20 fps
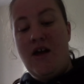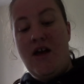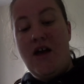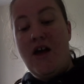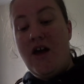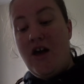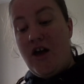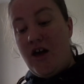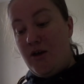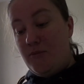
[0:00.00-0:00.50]

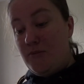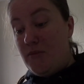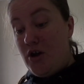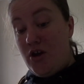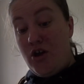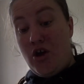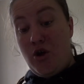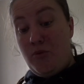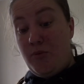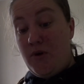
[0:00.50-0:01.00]
I
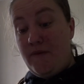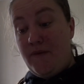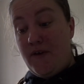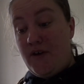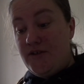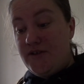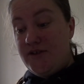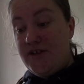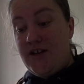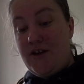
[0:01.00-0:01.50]
hope I've
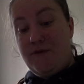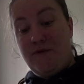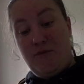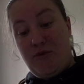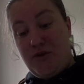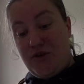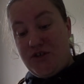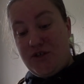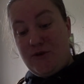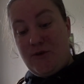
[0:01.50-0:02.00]
answered
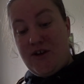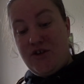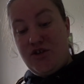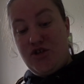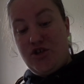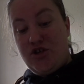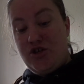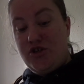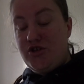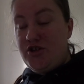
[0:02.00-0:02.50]
everybody's
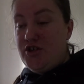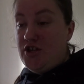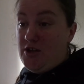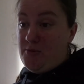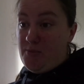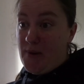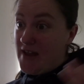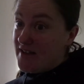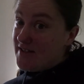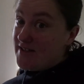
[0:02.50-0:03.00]
questions to the
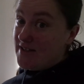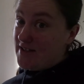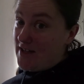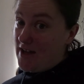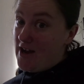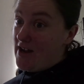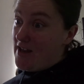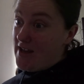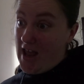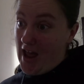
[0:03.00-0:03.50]
best that
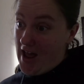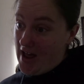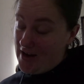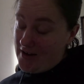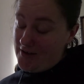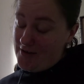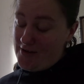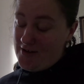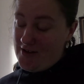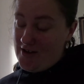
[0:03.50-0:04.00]
I
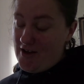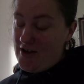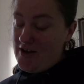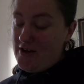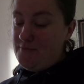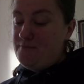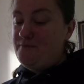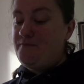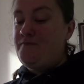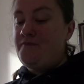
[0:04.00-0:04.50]
can.
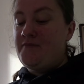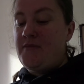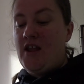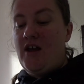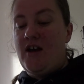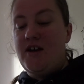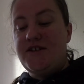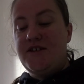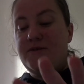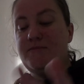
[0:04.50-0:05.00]

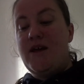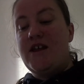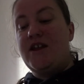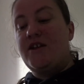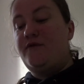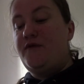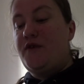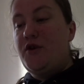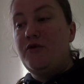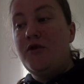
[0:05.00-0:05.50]
I did make a
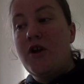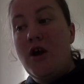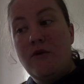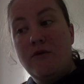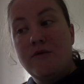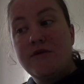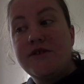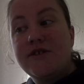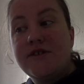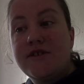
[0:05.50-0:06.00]
few
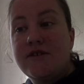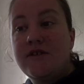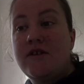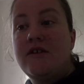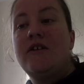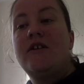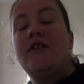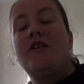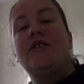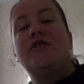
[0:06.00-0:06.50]
notes
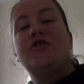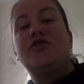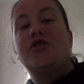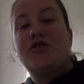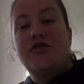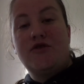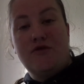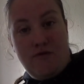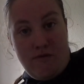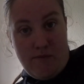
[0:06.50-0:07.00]

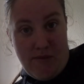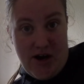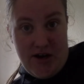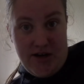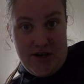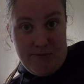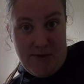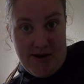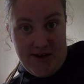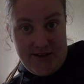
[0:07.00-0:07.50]
just to
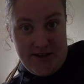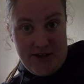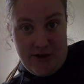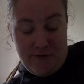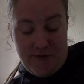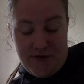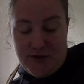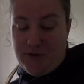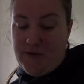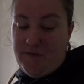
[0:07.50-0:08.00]
remind
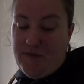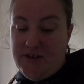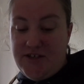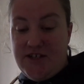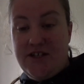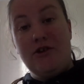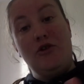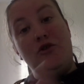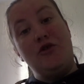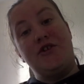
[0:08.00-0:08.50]
myself, so if I
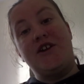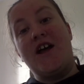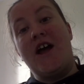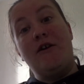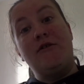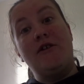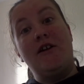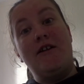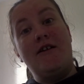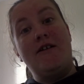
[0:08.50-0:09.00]
did look
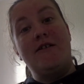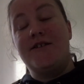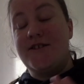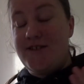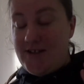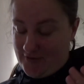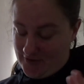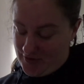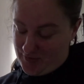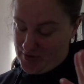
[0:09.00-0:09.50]
down a lot,
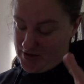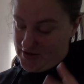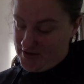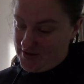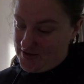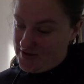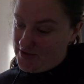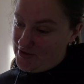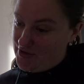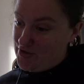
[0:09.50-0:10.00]
that was because
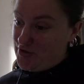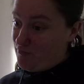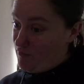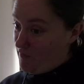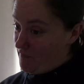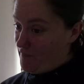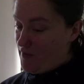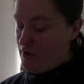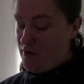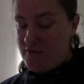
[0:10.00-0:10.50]
I was just
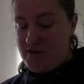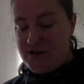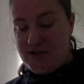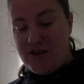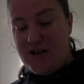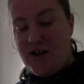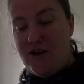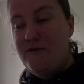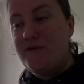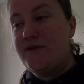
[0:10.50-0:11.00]
referring to
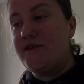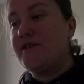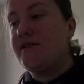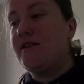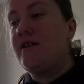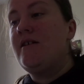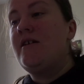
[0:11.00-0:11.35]
notes.